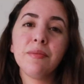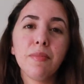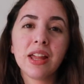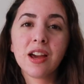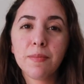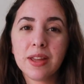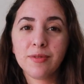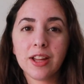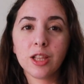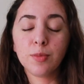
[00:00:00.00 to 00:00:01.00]
it may not be
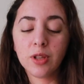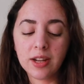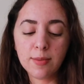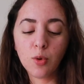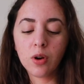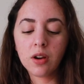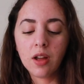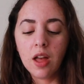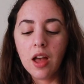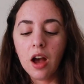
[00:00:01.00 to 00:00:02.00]
available anymore.
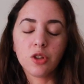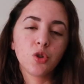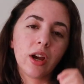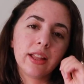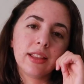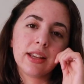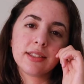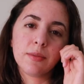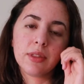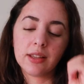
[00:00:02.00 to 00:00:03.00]
I'll try and link
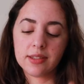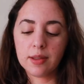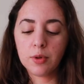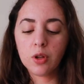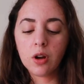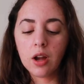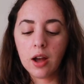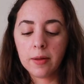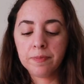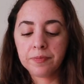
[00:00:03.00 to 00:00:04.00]
something
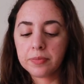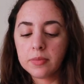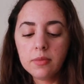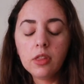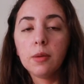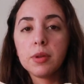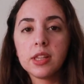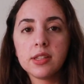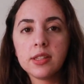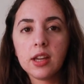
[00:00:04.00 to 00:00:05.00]
similar. But
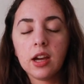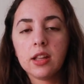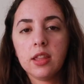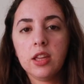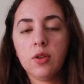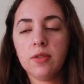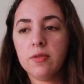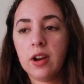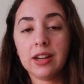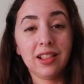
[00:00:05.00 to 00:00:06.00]
this is the kind of thing you can
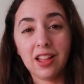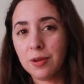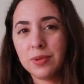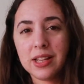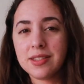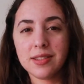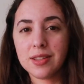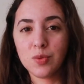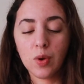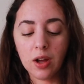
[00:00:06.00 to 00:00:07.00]
find at a lot of places
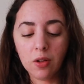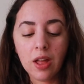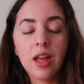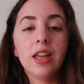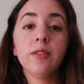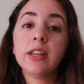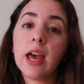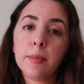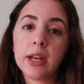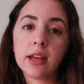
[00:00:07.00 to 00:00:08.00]
as well. Even
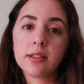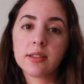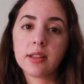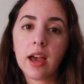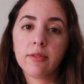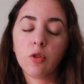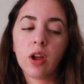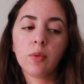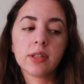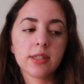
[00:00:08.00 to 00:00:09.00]
M&S have
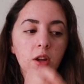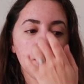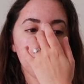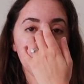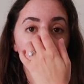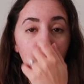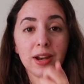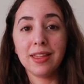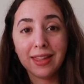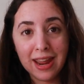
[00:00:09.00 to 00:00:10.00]
great ones. They're a bit more
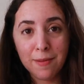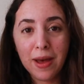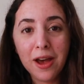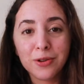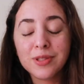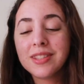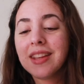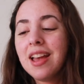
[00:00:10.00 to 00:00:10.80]
money than £8,